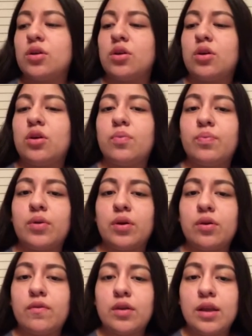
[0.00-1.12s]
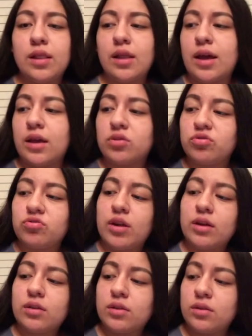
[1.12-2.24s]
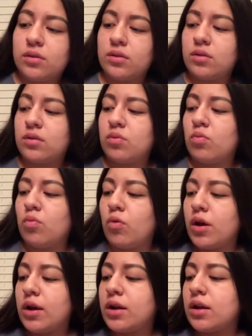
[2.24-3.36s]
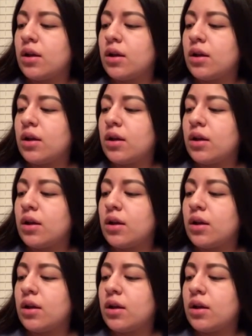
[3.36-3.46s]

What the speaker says: your pure vanilla extract, 1